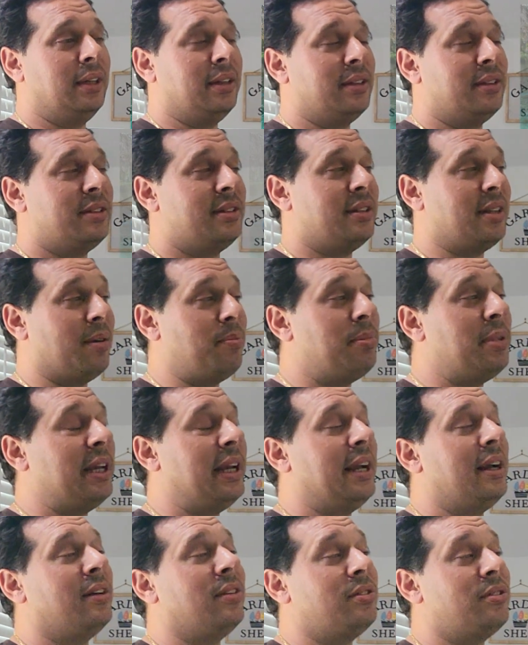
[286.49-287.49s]
Something
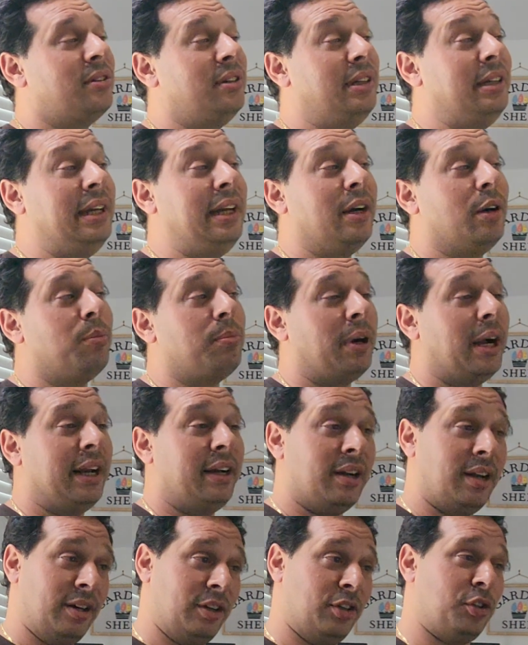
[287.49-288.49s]
else nearby,
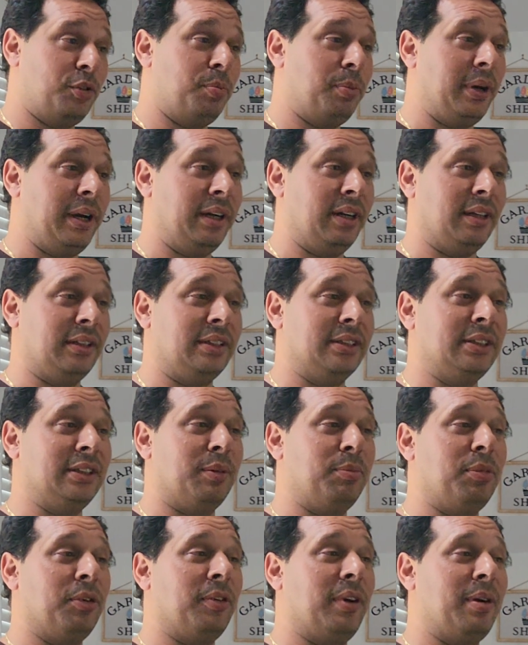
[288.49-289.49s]
not a spring, not to
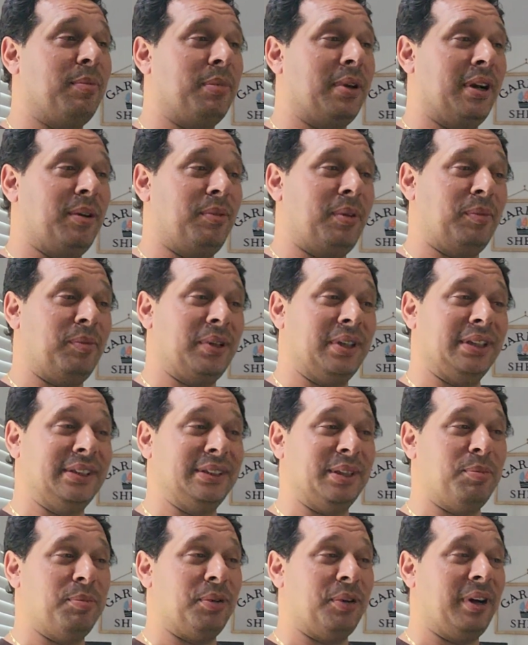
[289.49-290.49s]
jump around, but I'm going to
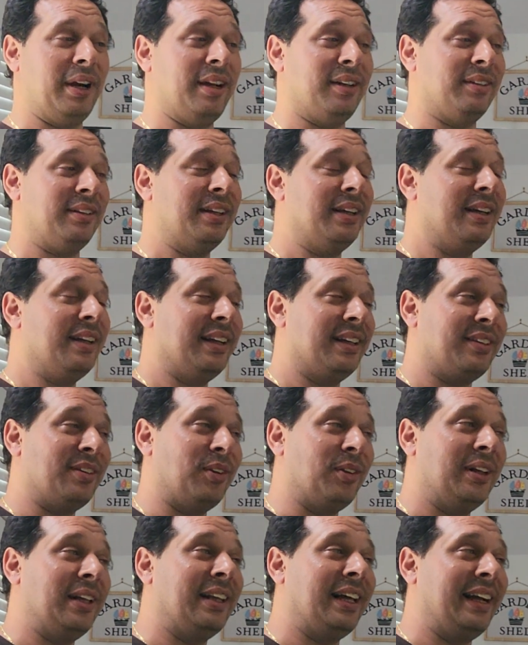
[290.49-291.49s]
jump around. It's
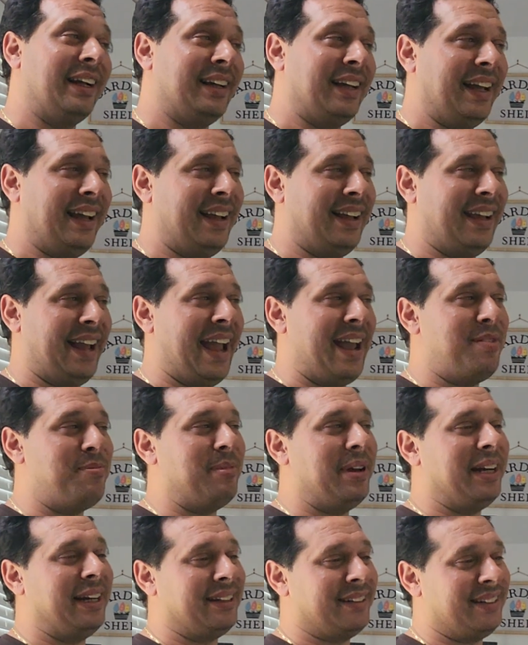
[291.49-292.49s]
only like 8
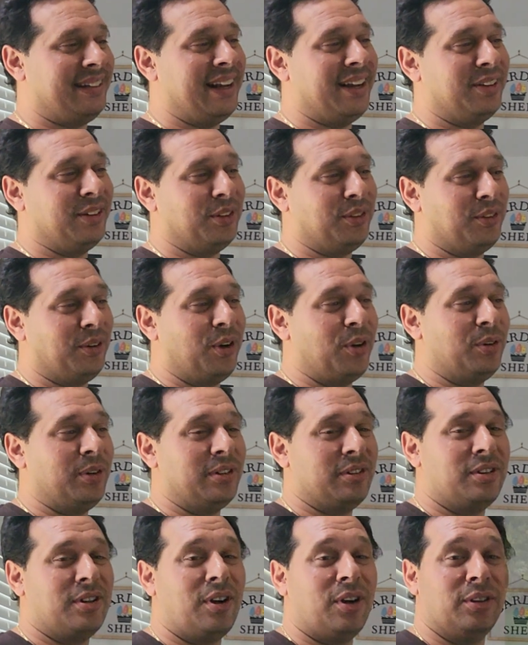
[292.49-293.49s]
minutes down the road.
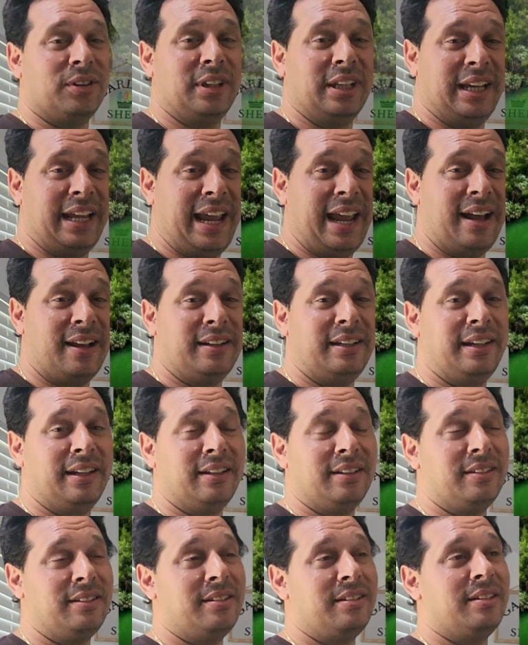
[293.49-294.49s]
It's called the
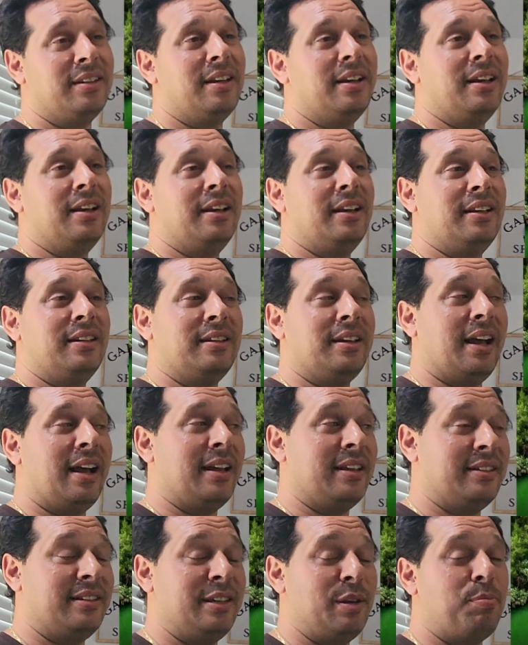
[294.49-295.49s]
Canyons.
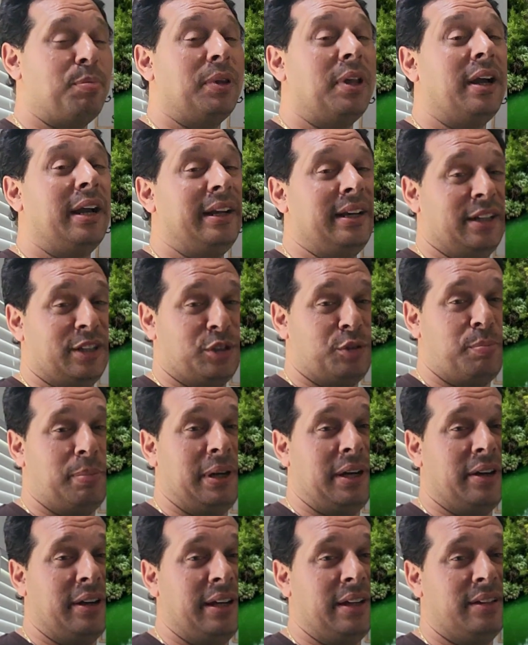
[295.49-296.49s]
zip line
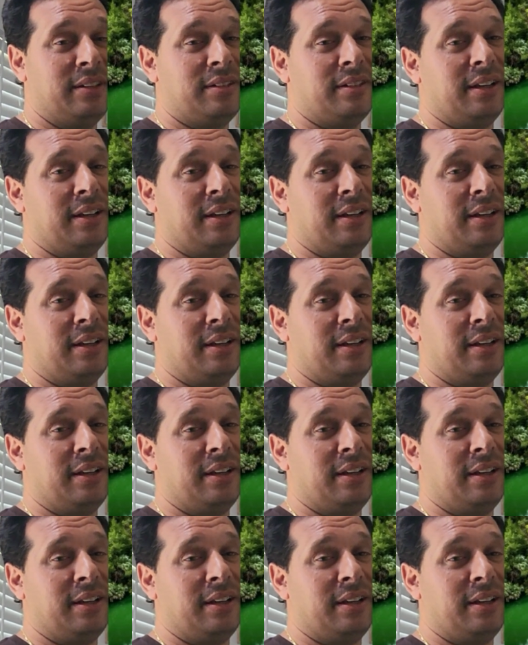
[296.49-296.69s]
experience.